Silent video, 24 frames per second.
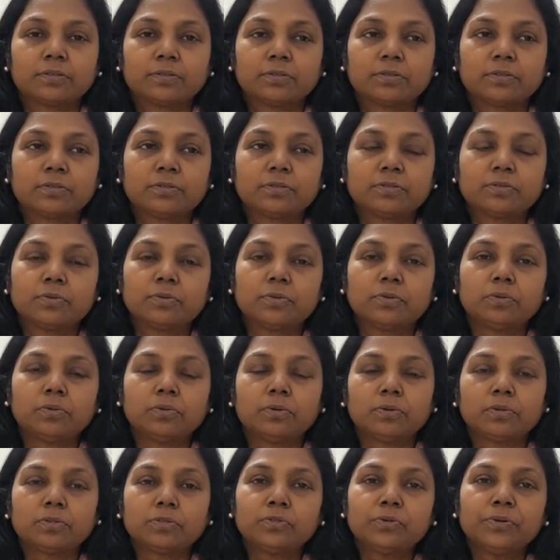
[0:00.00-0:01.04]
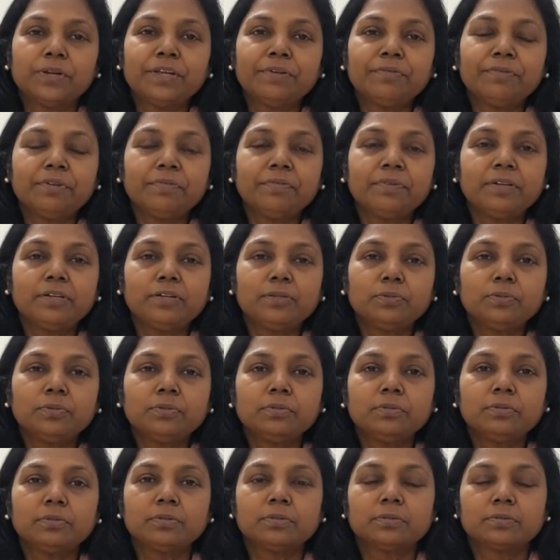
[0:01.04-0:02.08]
So today we will
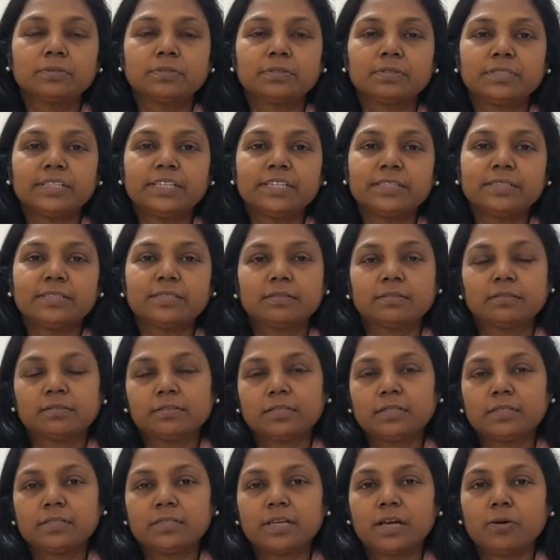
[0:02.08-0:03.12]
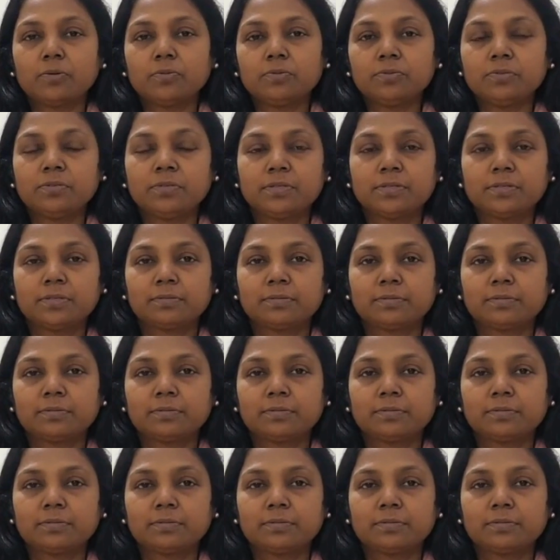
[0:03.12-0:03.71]
do just the sounds